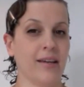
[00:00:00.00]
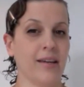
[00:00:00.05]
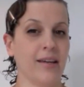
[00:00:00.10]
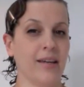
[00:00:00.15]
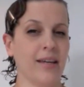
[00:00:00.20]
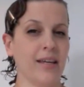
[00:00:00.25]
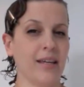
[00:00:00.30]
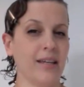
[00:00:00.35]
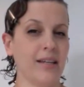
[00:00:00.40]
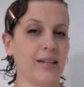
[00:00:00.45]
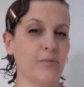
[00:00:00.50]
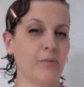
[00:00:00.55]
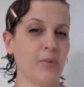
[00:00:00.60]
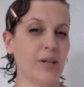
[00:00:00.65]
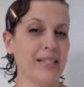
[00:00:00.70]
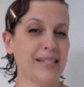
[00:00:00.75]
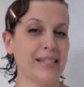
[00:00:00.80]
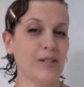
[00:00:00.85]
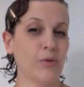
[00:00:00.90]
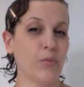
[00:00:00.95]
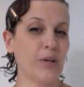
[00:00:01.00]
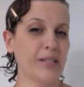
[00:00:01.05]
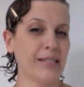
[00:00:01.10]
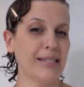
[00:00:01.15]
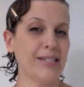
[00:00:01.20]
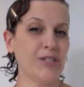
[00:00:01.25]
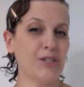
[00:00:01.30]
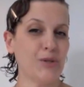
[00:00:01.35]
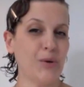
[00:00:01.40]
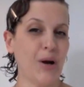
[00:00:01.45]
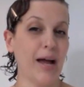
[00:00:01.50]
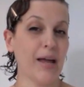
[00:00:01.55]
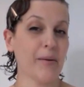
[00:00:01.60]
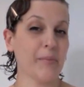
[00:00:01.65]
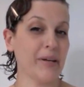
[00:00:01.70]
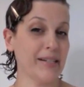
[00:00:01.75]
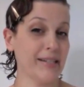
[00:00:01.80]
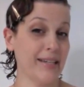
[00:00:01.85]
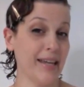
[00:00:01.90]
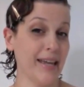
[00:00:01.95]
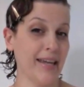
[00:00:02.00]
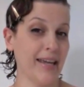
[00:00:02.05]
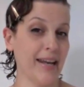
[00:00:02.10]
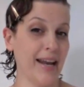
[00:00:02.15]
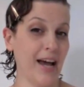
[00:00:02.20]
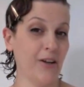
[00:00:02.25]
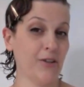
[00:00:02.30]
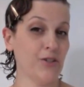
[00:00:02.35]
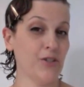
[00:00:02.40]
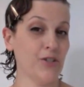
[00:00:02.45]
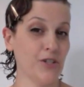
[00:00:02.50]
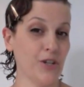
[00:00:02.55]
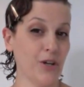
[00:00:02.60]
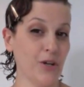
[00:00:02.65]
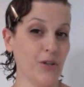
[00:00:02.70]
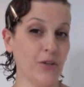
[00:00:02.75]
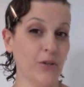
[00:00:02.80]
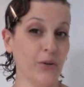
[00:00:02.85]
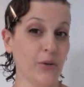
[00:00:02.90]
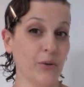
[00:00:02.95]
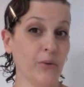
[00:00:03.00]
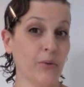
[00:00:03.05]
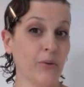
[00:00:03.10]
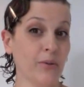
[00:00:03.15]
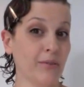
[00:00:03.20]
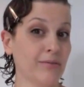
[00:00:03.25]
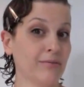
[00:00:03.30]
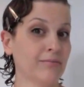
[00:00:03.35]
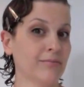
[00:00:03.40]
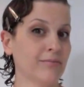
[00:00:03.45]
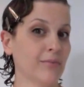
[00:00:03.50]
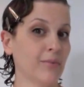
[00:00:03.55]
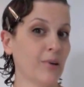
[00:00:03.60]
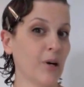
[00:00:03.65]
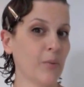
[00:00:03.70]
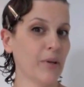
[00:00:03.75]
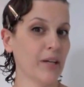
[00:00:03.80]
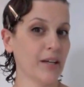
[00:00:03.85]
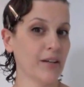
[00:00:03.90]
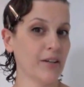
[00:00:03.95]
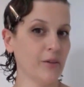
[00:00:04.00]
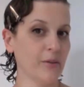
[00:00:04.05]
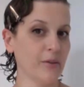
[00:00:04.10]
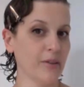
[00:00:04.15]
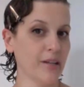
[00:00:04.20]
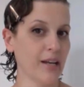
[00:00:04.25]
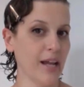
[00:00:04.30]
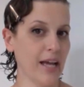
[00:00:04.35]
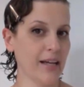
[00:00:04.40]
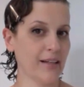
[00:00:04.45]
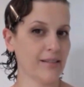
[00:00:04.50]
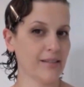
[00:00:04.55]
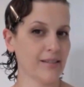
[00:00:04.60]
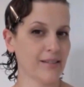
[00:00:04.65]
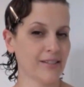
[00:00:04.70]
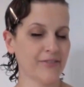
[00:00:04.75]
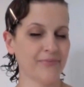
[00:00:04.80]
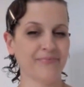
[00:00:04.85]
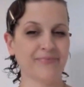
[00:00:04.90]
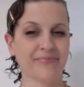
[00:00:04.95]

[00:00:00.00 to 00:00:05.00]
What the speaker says: once it's dry, I'm going to take it out and show you what we can do with it next.